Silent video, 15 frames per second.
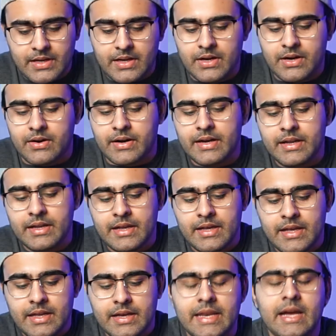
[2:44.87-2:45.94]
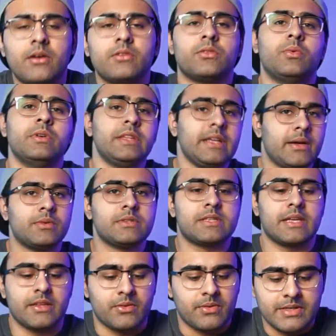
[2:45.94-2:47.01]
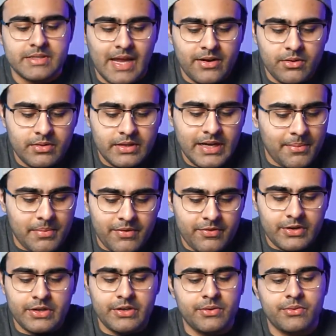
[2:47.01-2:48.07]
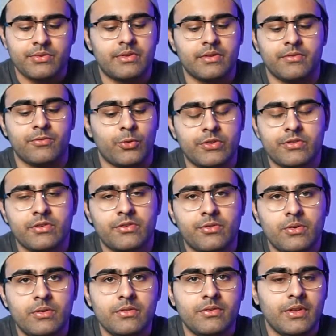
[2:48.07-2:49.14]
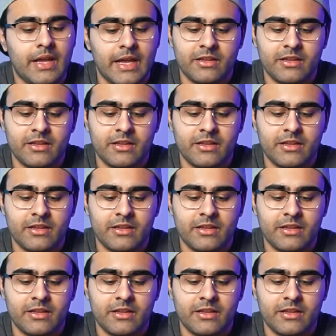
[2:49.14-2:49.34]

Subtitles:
Alright. Now, the one thing I will say though is I don't think I'm ever going to use the voice controls,